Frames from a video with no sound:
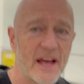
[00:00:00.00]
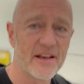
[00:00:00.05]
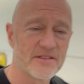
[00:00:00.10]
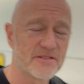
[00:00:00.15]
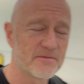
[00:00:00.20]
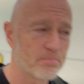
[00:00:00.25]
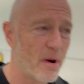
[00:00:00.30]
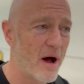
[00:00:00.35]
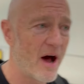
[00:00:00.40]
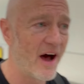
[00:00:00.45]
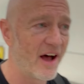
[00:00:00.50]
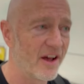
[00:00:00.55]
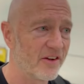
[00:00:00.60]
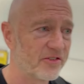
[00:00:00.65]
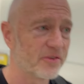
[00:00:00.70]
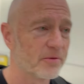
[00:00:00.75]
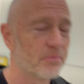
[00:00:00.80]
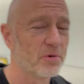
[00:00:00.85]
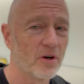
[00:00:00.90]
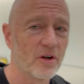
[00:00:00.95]
as
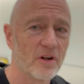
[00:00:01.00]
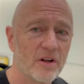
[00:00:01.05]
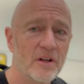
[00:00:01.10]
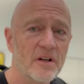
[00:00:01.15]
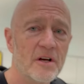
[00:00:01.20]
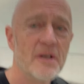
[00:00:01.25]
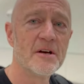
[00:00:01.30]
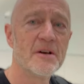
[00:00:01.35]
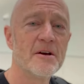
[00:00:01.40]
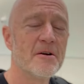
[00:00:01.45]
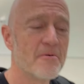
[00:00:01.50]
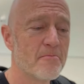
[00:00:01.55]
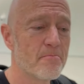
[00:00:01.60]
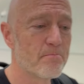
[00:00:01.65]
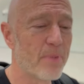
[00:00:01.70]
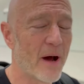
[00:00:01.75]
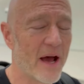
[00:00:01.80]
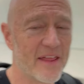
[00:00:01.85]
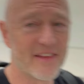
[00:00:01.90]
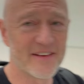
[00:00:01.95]
possible
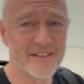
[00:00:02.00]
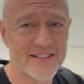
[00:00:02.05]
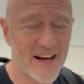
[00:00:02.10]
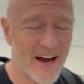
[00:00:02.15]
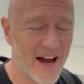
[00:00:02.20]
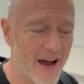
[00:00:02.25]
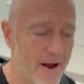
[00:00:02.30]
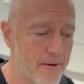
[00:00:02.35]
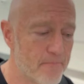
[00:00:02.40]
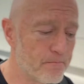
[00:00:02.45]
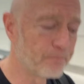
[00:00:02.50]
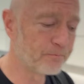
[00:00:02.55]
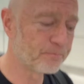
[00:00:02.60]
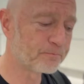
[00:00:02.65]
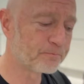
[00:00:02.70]
by the time,